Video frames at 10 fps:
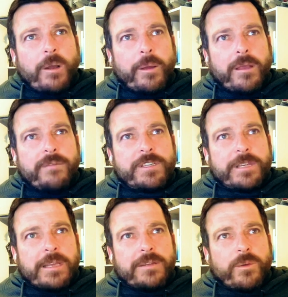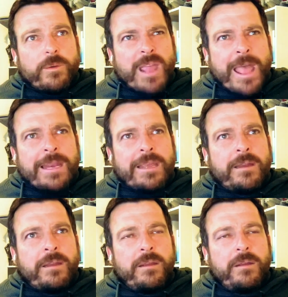going overseas
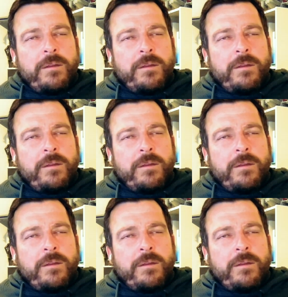creating,